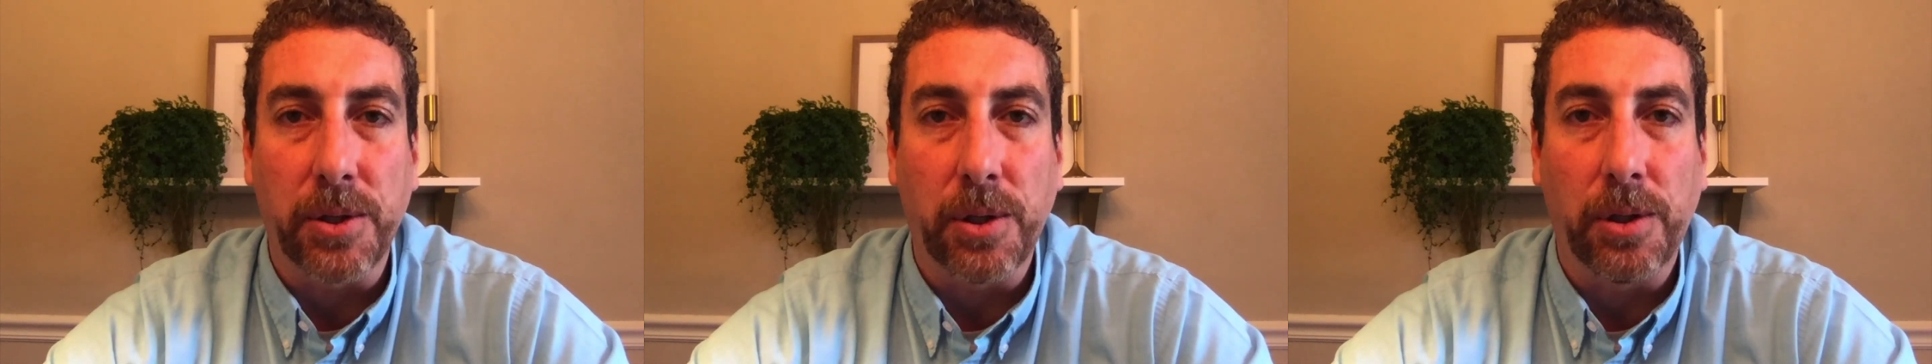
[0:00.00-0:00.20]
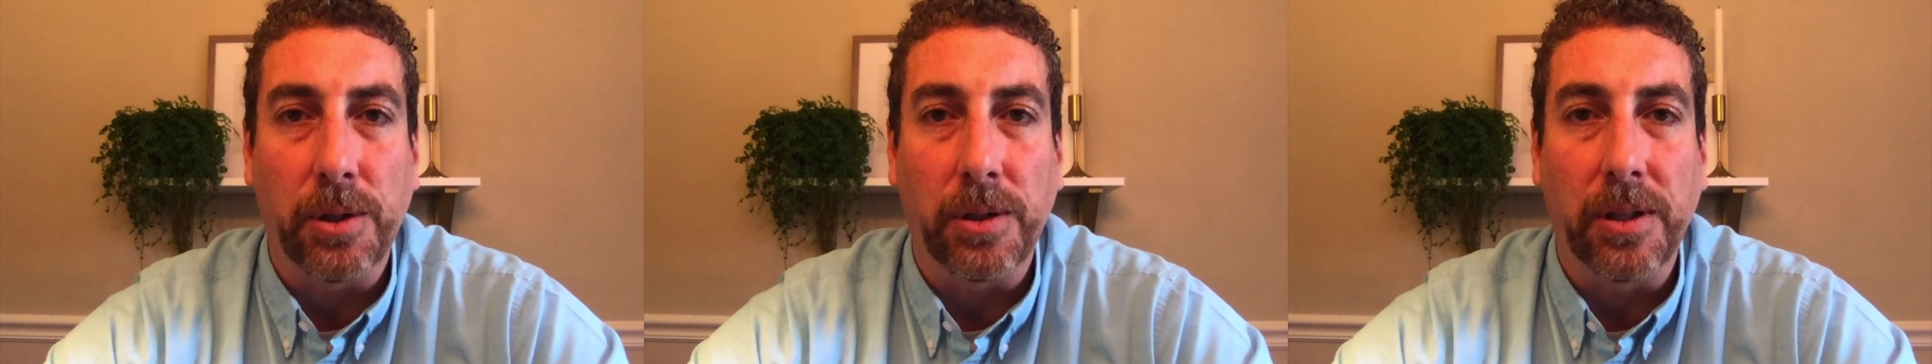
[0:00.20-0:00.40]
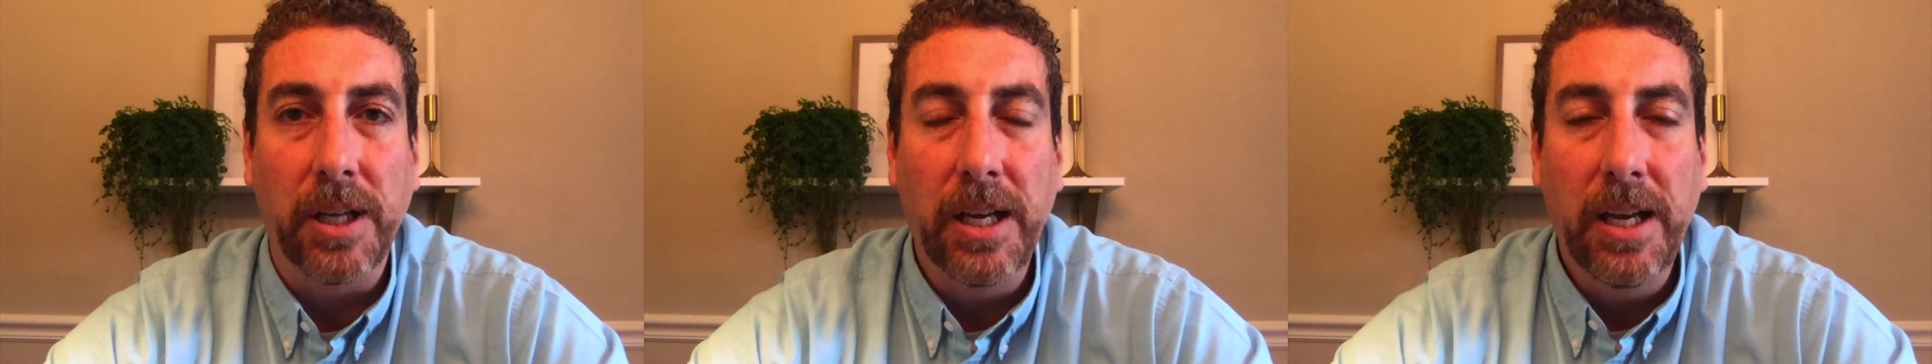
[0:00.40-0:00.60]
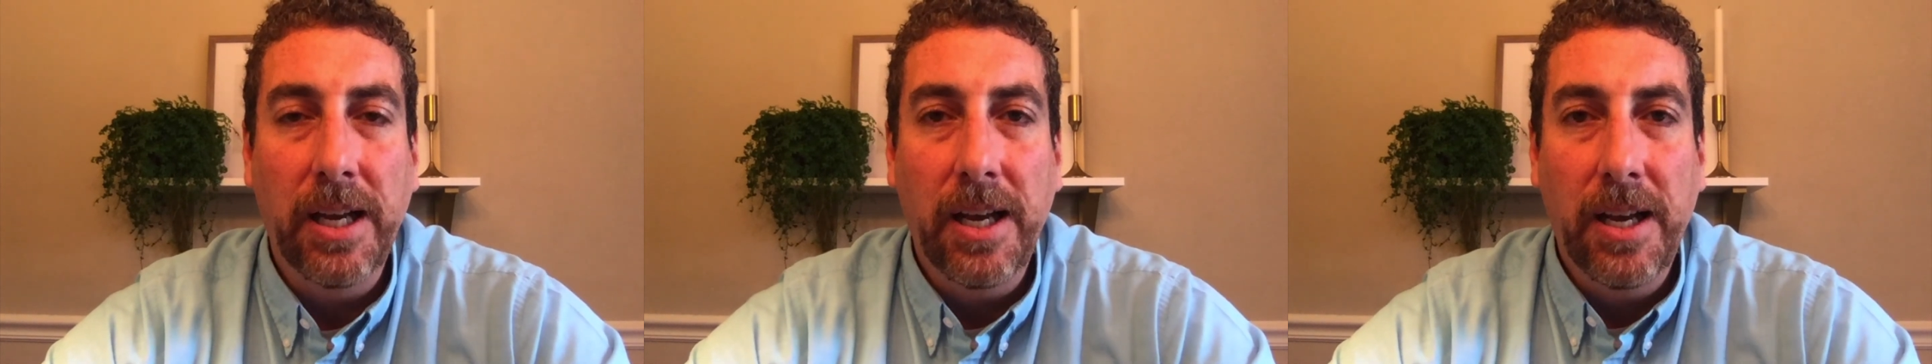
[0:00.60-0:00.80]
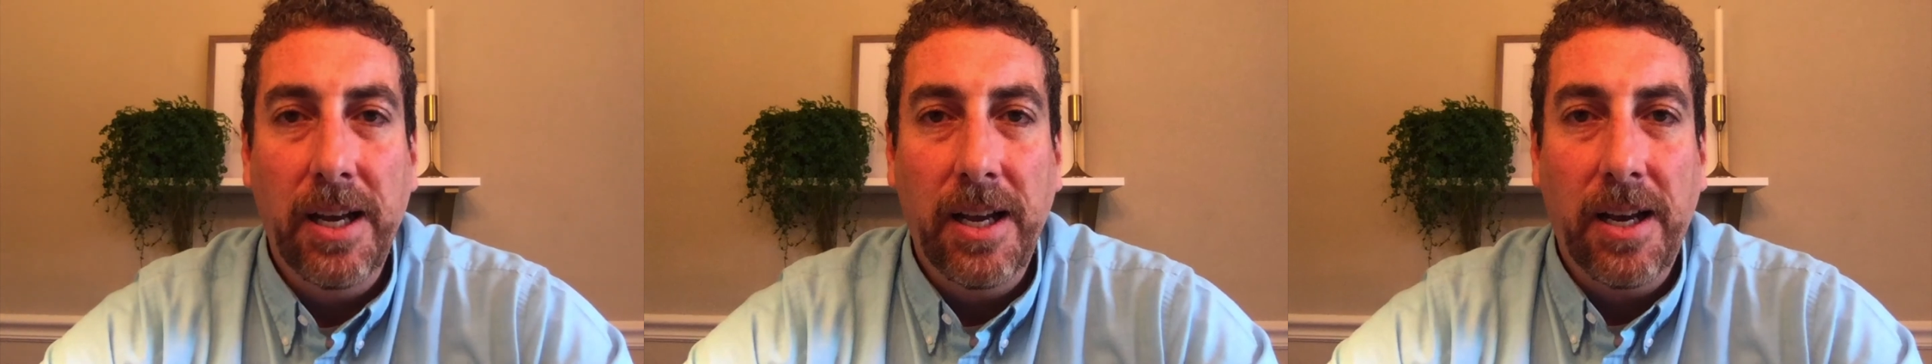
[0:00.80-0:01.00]
all
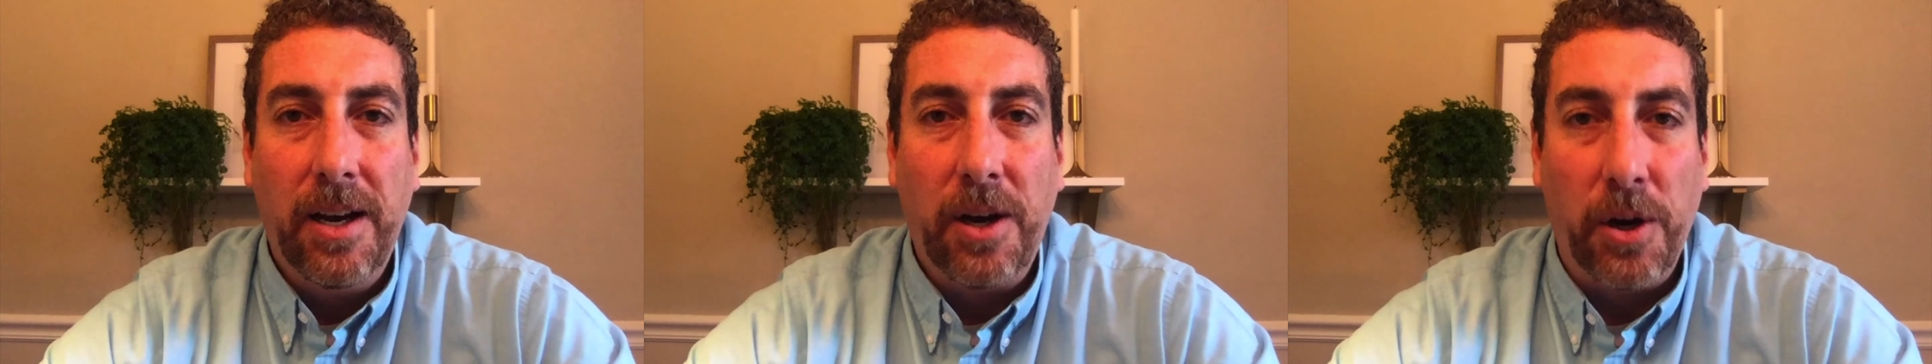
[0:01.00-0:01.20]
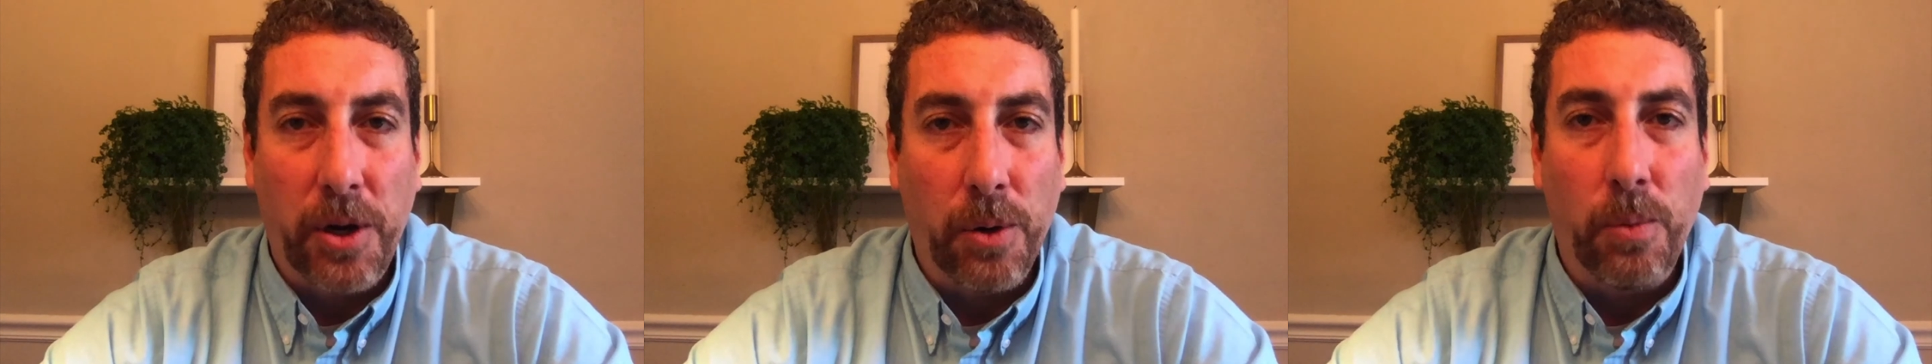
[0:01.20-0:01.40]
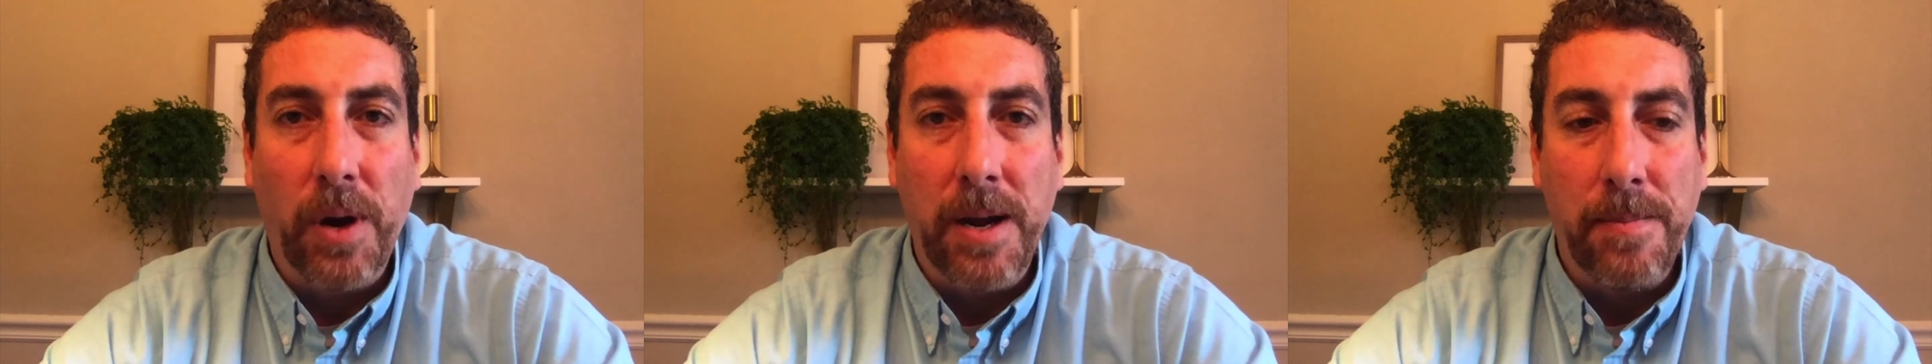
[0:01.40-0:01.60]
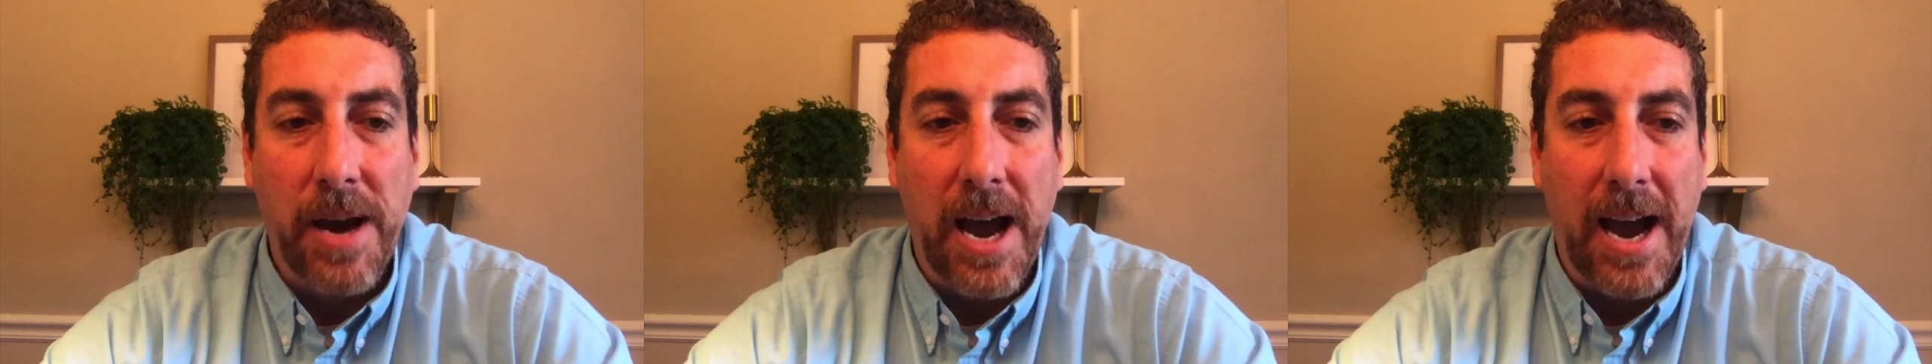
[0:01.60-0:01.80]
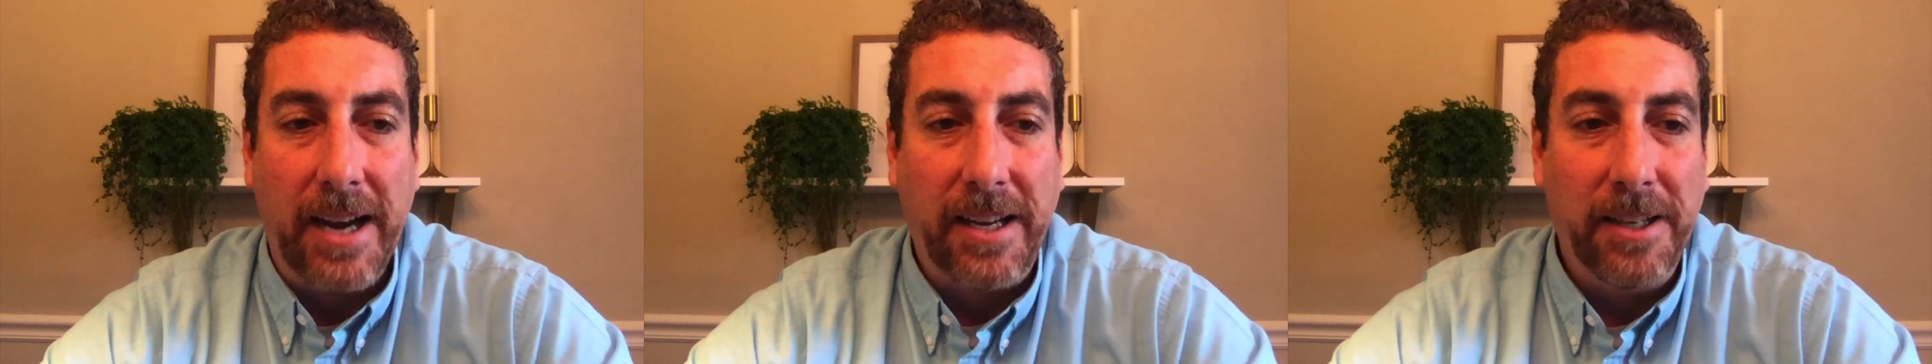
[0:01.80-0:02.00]
on our way
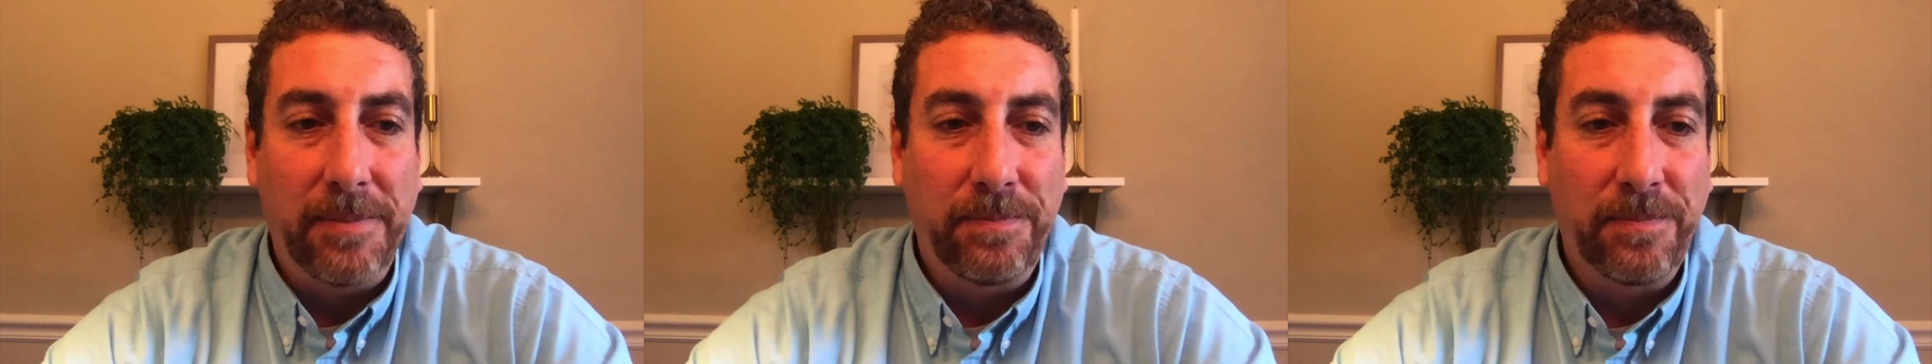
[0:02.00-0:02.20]
back.